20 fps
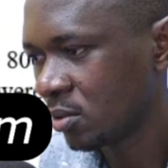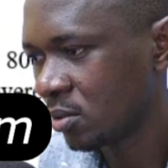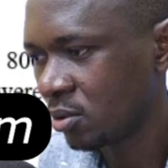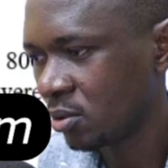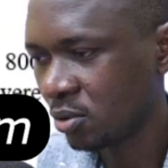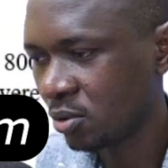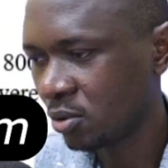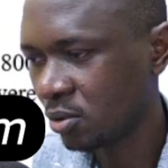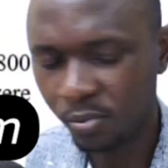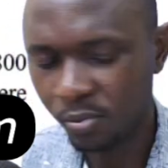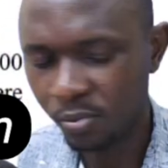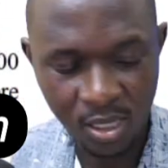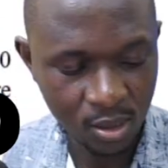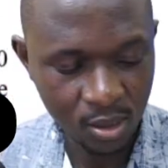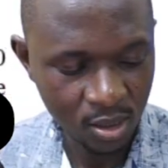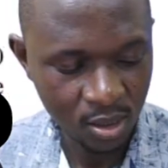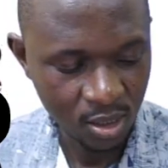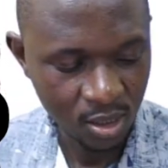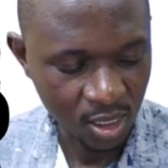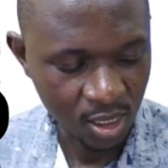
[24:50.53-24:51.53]
over
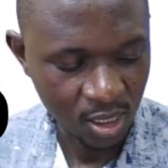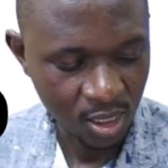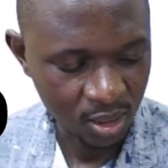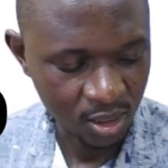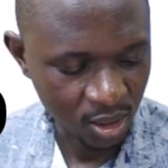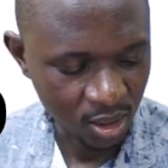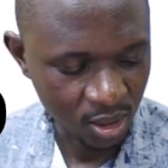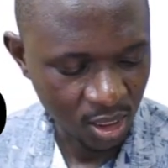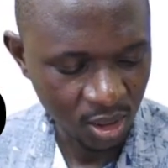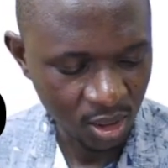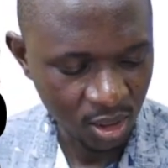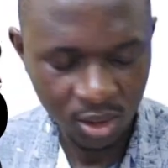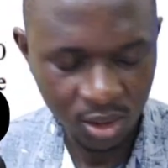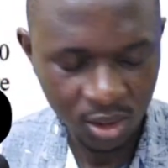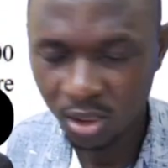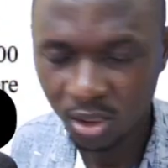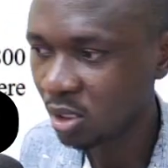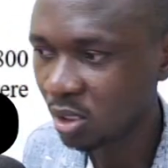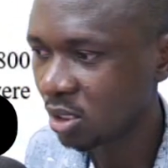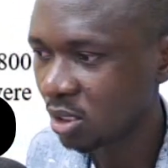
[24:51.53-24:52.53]

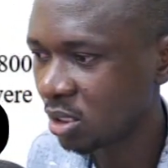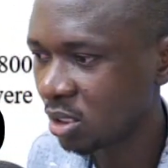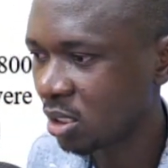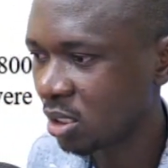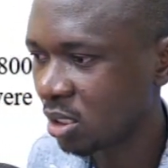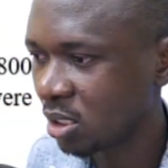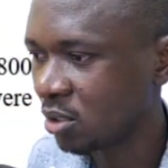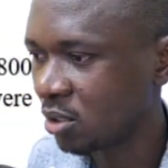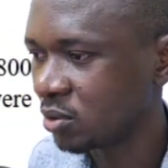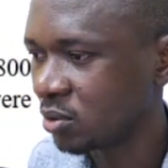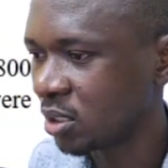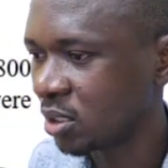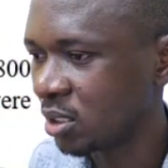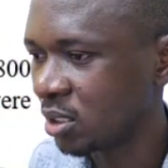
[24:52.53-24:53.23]
98,000.